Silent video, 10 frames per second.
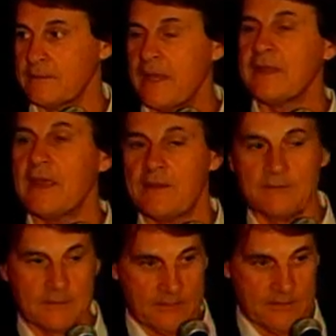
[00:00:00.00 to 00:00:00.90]

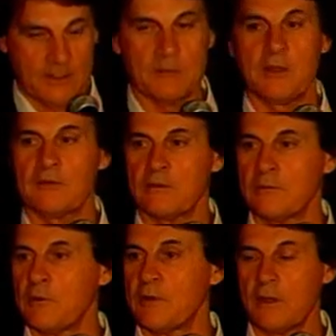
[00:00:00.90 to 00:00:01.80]
88, Ed mentioned,
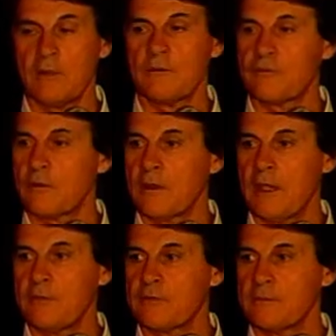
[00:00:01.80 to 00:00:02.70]
we went 104
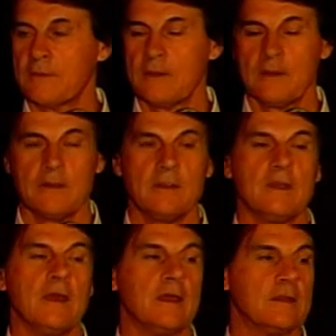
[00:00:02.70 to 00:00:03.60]
games
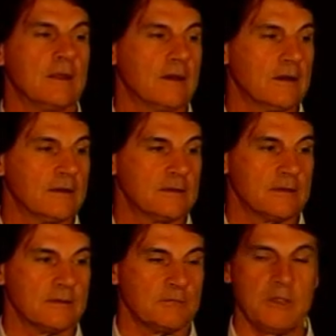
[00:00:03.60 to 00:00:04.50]
and
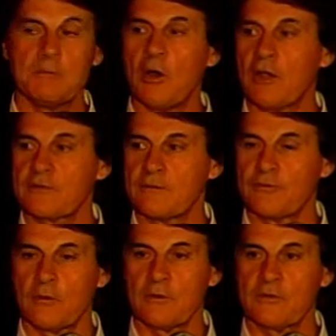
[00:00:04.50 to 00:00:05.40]
beat Boston
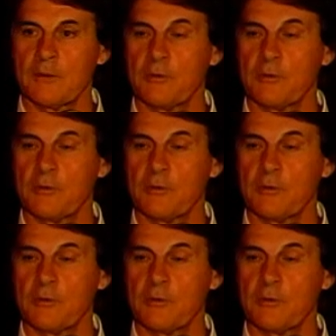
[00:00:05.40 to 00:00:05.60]
4-0.